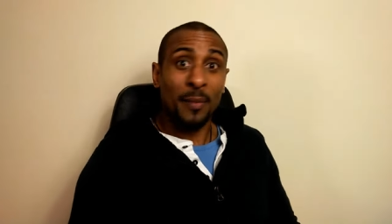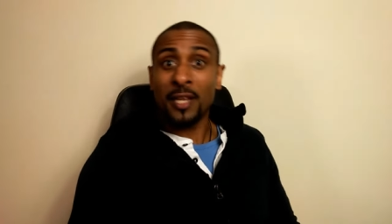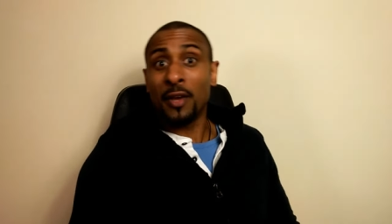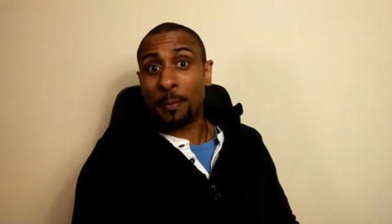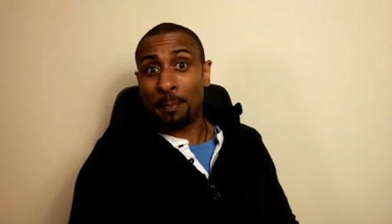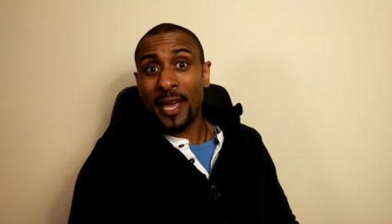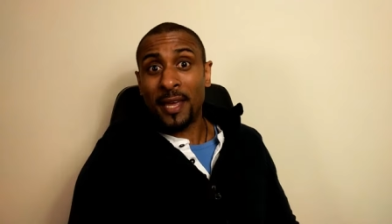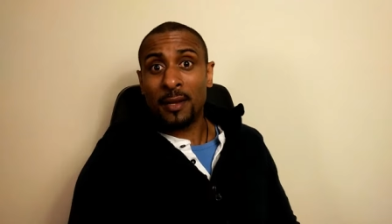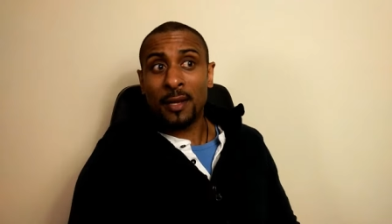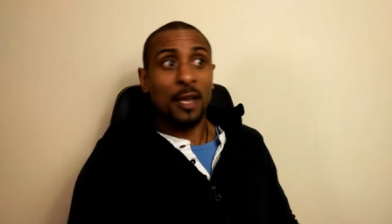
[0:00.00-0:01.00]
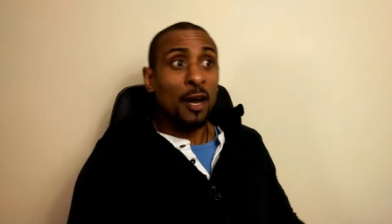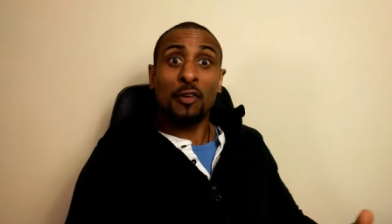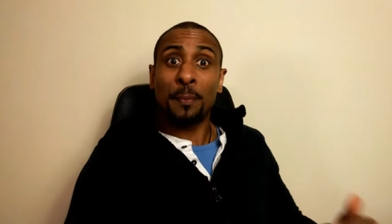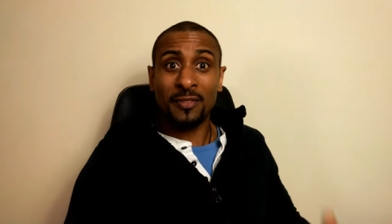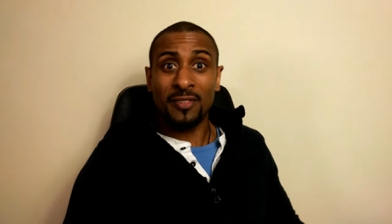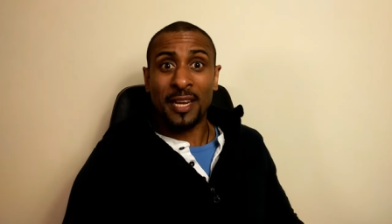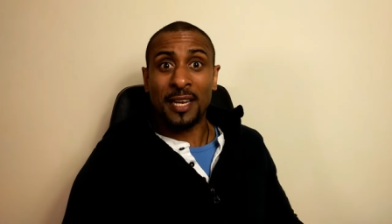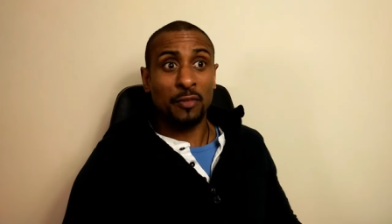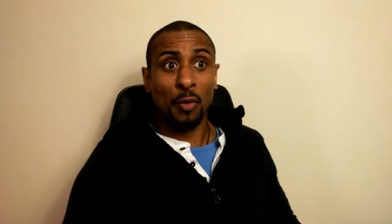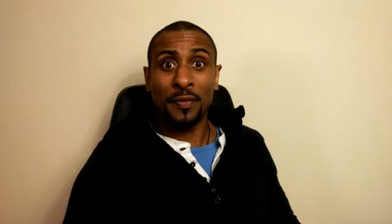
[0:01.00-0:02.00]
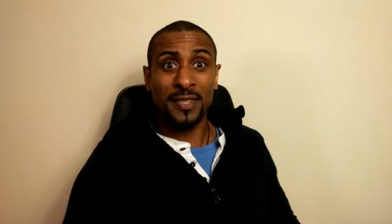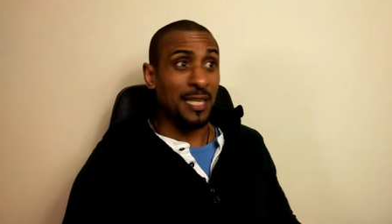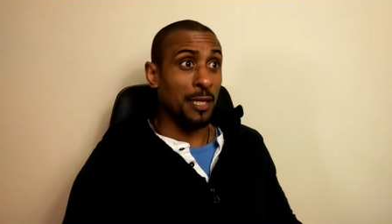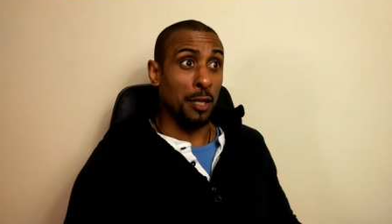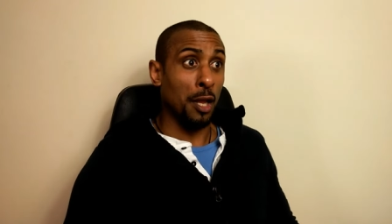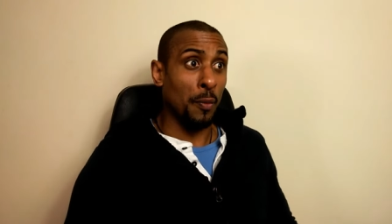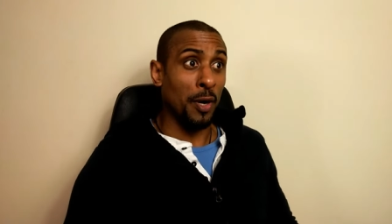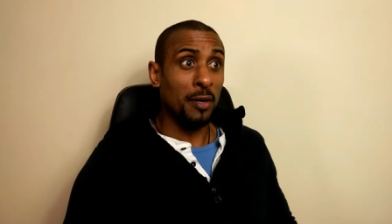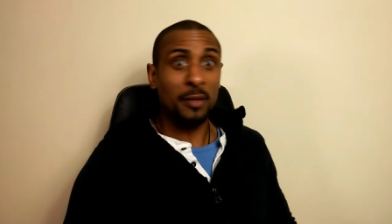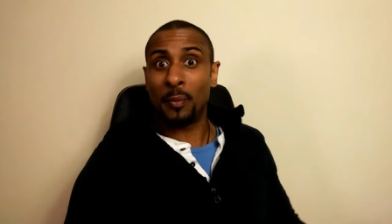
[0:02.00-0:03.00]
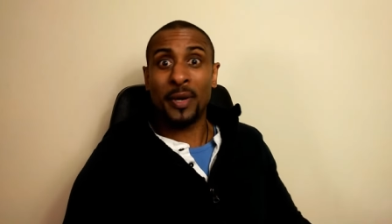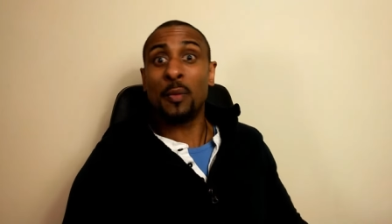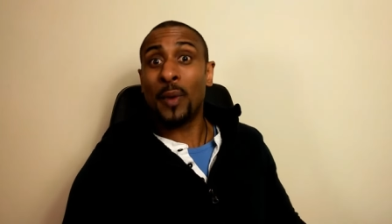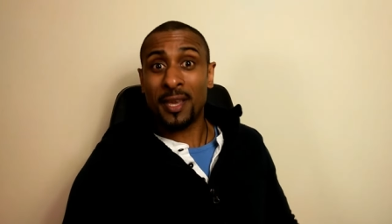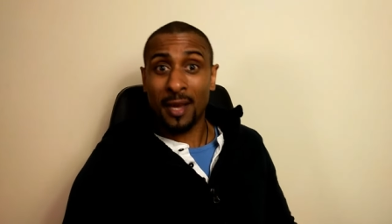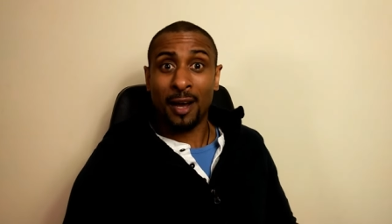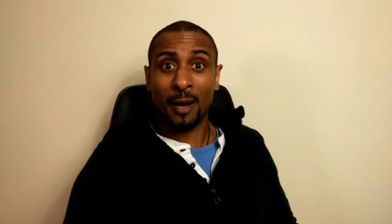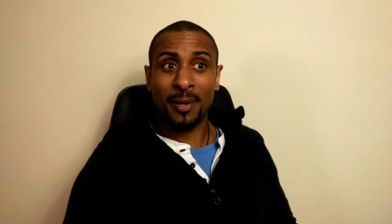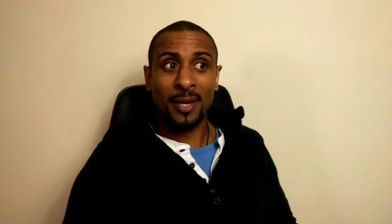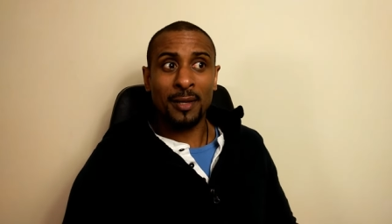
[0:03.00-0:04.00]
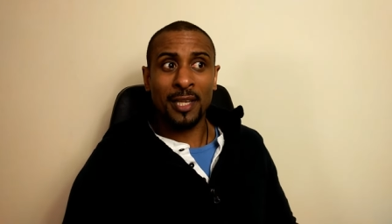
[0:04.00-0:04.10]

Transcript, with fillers: When you go to bed, your 100% is obviously lower than when you wake up.